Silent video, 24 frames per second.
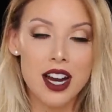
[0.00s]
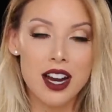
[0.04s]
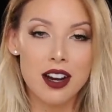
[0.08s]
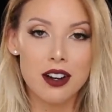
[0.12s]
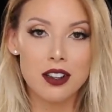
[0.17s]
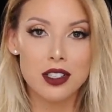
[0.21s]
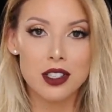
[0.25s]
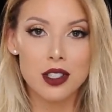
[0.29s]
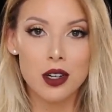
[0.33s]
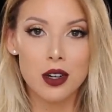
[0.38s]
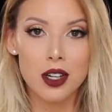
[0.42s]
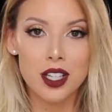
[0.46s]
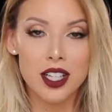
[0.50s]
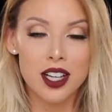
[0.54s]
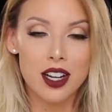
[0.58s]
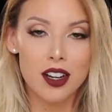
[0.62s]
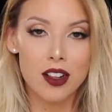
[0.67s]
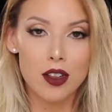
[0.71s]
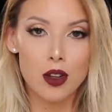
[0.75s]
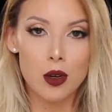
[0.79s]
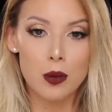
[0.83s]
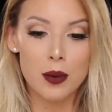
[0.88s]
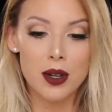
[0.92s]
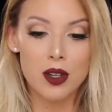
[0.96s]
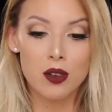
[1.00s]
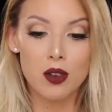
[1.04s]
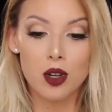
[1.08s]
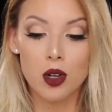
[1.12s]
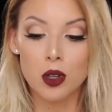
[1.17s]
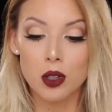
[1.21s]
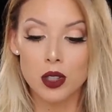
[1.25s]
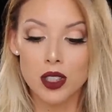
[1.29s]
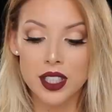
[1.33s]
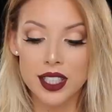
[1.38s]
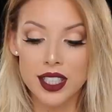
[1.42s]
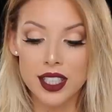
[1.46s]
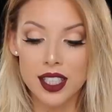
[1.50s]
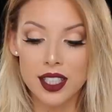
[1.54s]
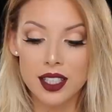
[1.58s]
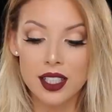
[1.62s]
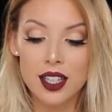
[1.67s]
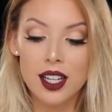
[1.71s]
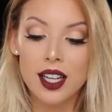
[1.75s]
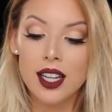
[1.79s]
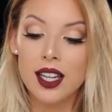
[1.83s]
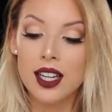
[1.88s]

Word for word: hair has already got a little bit of curl in it,